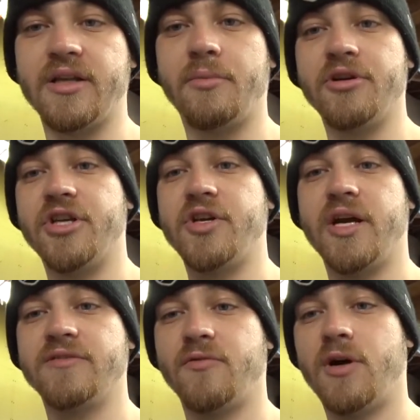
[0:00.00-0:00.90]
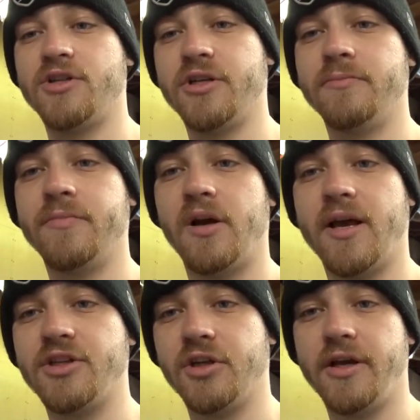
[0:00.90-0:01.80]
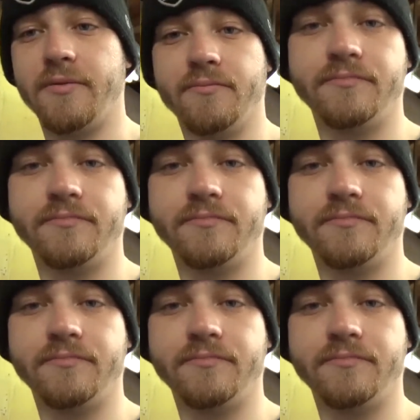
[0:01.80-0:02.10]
So I appreciate you guys for watching. I'll catch you later.